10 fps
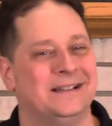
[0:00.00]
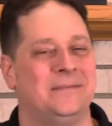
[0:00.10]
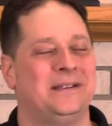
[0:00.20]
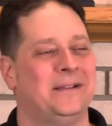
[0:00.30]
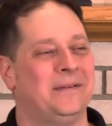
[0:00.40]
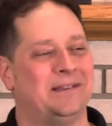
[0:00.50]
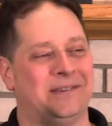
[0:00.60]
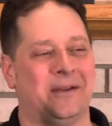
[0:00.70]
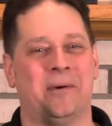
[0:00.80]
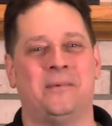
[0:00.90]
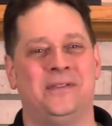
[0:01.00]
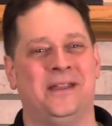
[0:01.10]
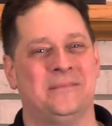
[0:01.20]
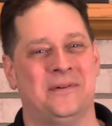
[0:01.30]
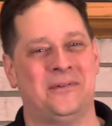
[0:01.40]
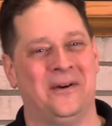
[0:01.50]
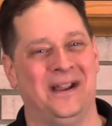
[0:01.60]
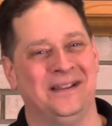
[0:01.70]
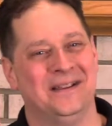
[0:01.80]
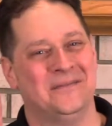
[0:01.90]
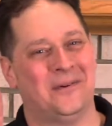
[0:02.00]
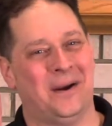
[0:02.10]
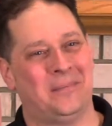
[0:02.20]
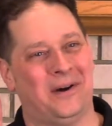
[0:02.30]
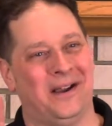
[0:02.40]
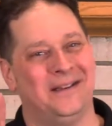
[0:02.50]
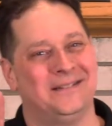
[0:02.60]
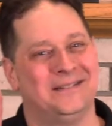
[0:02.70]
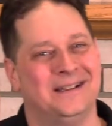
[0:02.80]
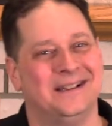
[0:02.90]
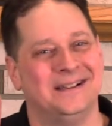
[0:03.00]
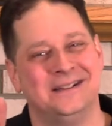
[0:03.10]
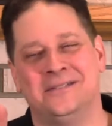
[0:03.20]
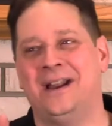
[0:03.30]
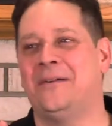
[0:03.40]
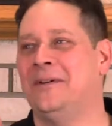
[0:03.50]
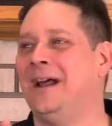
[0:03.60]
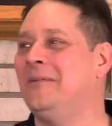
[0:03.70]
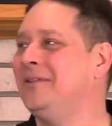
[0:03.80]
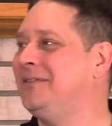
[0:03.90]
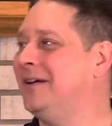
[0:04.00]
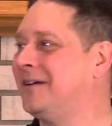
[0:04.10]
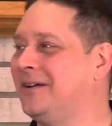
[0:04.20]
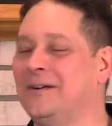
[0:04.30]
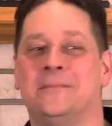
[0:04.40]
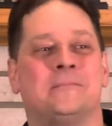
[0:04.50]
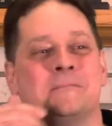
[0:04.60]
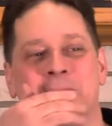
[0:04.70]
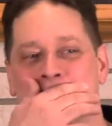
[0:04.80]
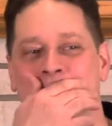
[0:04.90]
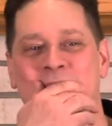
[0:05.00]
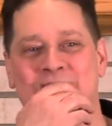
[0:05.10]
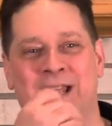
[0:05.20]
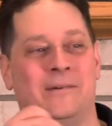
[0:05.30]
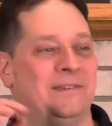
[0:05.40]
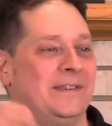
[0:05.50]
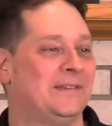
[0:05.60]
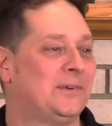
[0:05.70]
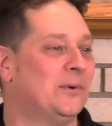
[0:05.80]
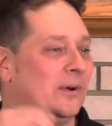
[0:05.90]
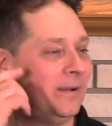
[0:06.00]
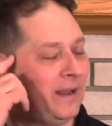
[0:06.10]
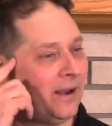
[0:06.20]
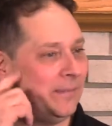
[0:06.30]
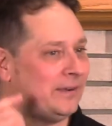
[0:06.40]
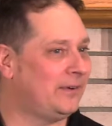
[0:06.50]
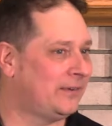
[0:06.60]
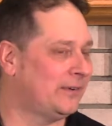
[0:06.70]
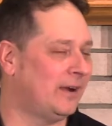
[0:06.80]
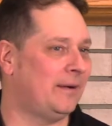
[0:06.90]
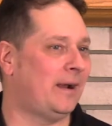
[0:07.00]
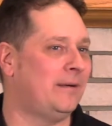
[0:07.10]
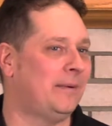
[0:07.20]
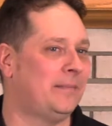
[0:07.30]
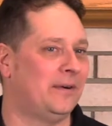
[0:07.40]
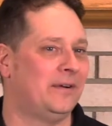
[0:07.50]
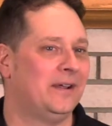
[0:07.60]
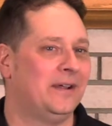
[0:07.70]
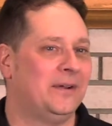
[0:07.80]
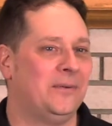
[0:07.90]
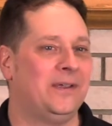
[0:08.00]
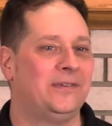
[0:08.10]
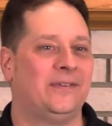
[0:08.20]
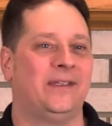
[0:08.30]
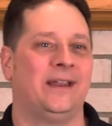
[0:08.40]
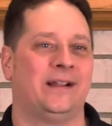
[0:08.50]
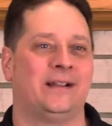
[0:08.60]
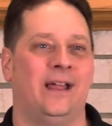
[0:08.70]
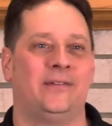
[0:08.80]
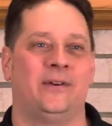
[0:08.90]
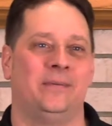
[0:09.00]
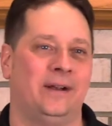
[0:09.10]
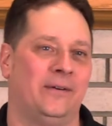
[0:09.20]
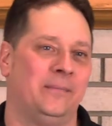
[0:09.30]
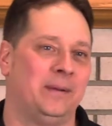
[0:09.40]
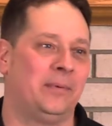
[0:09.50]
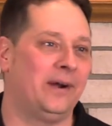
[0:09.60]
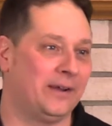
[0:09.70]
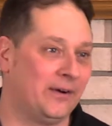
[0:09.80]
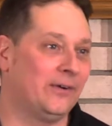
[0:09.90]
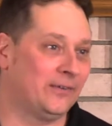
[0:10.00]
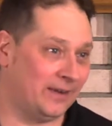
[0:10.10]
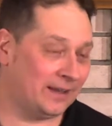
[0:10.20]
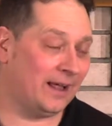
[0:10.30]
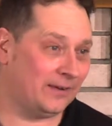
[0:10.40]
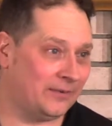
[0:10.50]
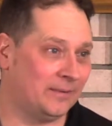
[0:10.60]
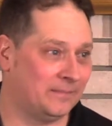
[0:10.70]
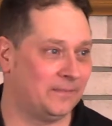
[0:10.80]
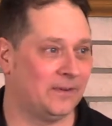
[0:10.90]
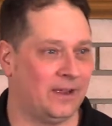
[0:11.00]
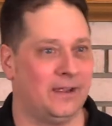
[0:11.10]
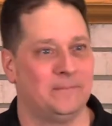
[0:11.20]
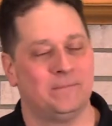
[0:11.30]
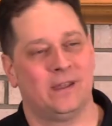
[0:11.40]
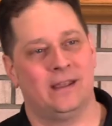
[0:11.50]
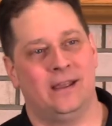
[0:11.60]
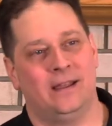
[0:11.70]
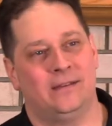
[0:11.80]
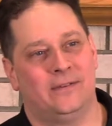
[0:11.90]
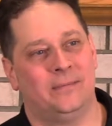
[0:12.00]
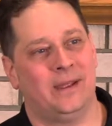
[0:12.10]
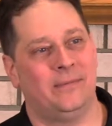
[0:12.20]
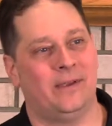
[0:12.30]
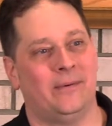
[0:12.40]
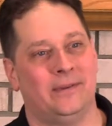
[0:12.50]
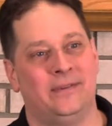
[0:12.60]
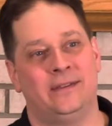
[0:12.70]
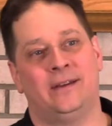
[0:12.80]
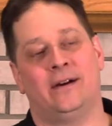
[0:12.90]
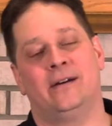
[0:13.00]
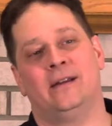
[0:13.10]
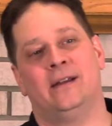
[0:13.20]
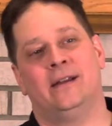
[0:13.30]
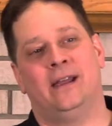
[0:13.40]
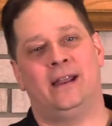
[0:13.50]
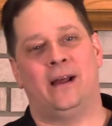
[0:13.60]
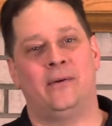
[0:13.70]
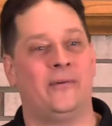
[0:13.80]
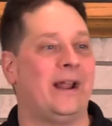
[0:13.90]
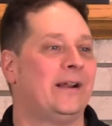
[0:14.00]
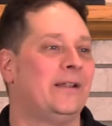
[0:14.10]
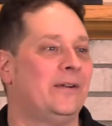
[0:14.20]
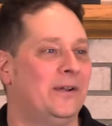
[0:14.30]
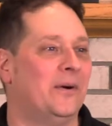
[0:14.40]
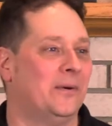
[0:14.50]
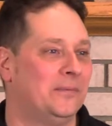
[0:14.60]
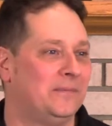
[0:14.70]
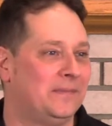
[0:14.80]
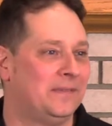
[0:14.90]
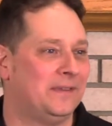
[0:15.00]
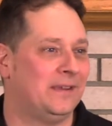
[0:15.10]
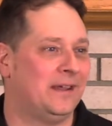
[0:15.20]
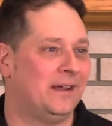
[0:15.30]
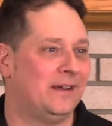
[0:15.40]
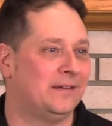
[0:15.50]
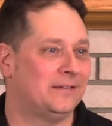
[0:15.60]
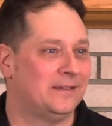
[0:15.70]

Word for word: Let me, let me just say one more thing before I, before I pray. When I, when I was younger, I was in school, in elementary school, I, I remember we used to sit in the classroom and there would be pretty girls in the classroom, okay? And sometimes I would sit there and I would write a little note. Uh,